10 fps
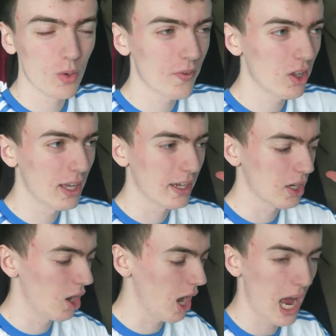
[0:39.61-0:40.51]
We've got
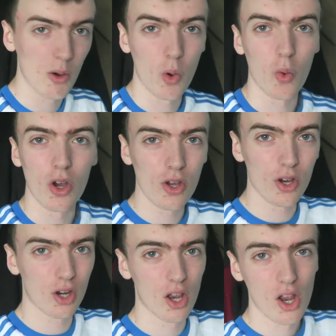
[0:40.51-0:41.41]
like our
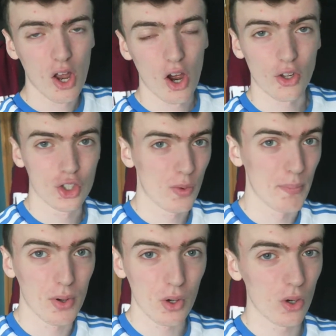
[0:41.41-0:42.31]
work on
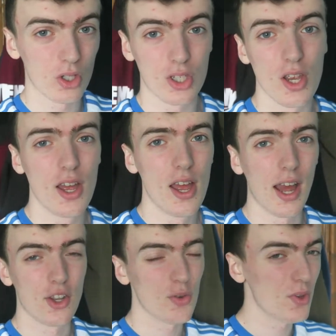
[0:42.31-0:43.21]
some boards,
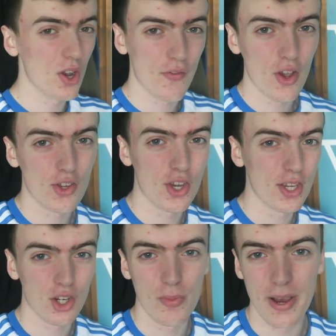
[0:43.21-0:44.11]
and some
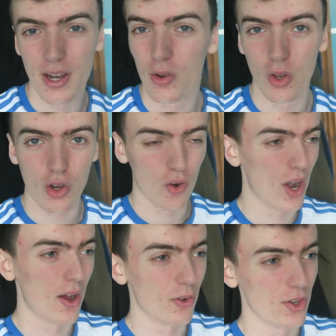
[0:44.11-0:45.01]
universities come in and look
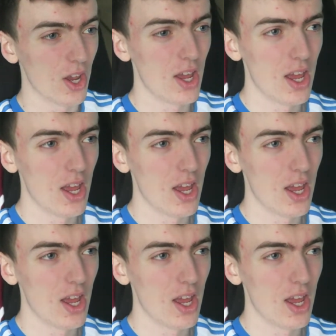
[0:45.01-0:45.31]
around.